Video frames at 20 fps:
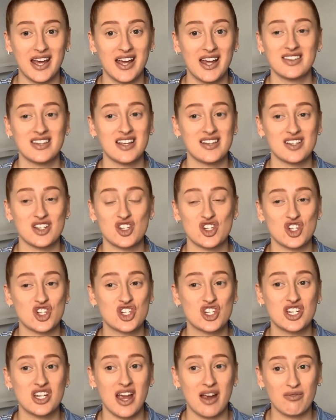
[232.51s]
These are just
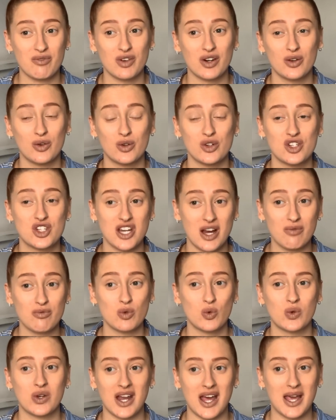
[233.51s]
general
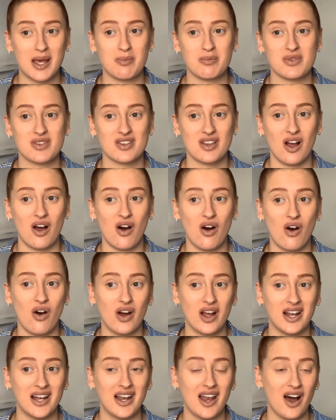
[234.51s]
names that I
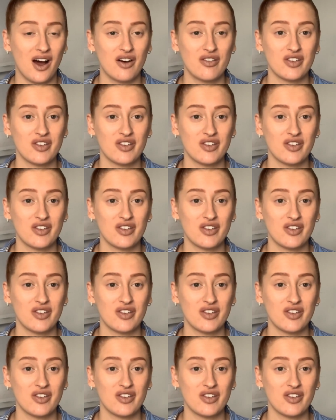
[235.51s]
love,